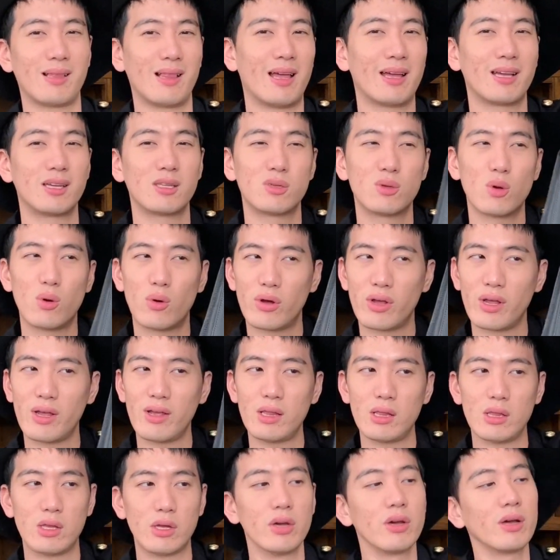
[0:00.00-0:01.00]
toy
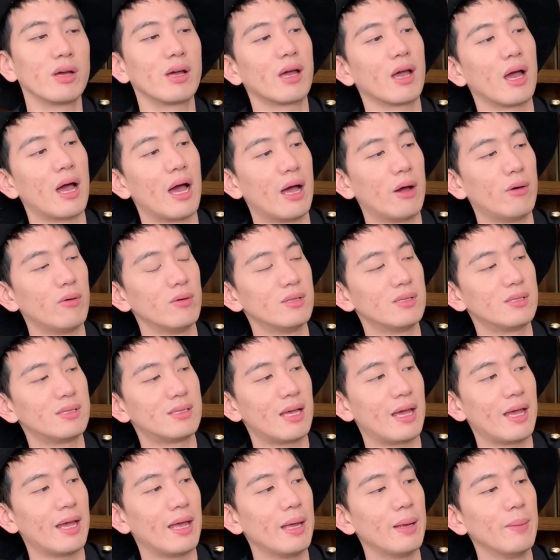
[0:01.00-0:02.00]
look, I would
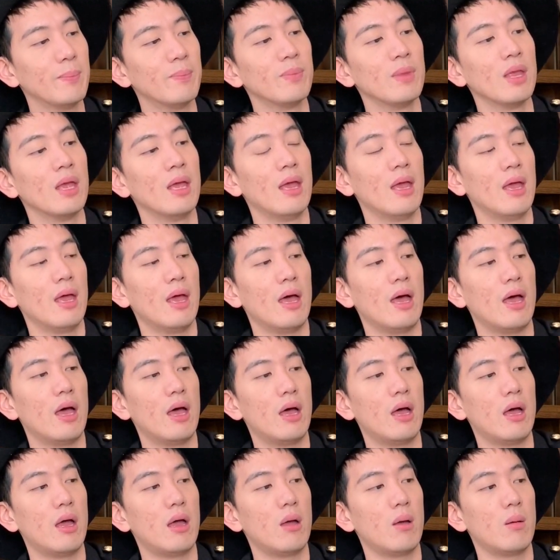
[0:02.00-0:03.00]
say.
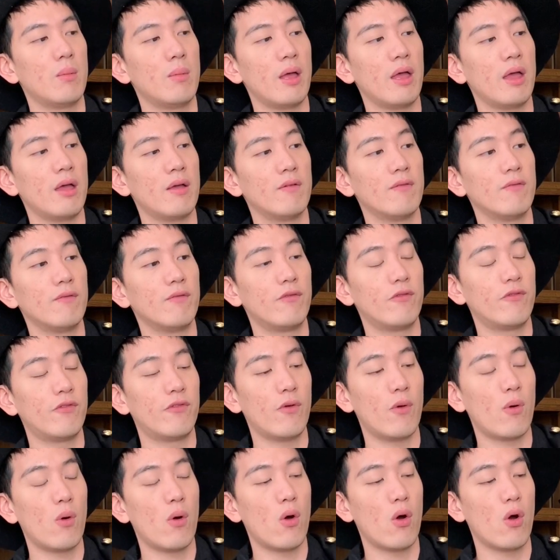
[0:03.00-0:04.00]
And
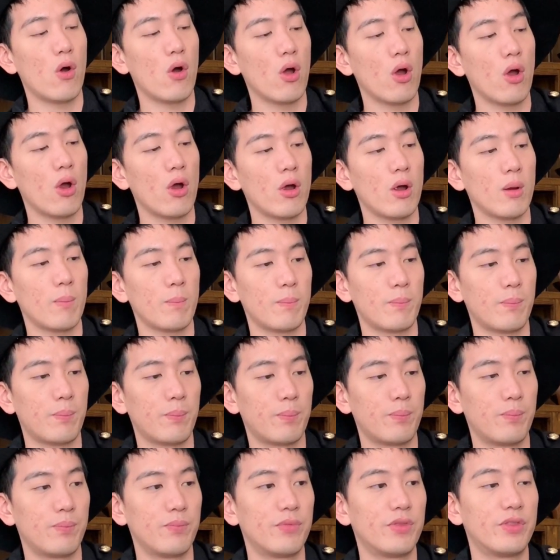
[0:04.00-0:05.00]
for
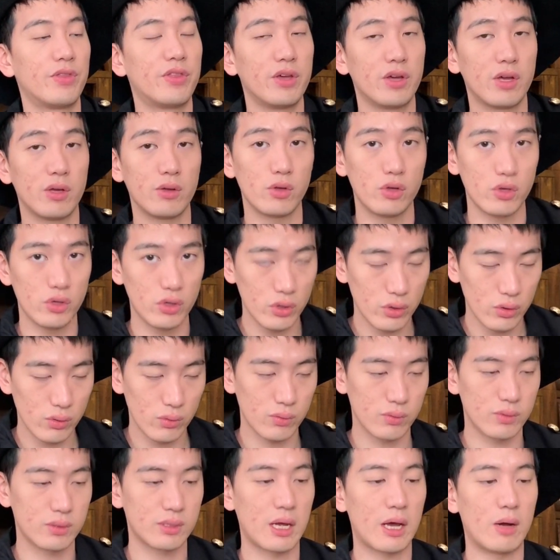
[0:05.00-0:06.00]
the
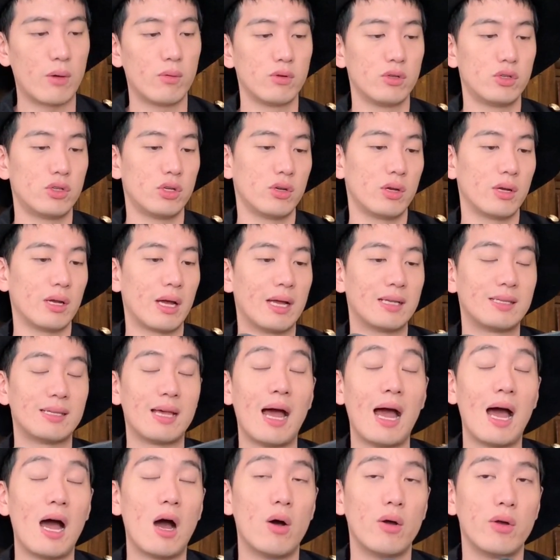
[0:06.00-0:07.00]
use, I will show you guys
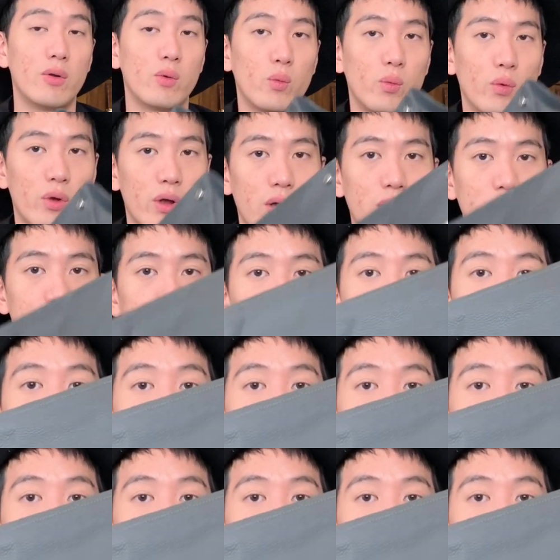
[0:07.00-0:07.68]
how it wears.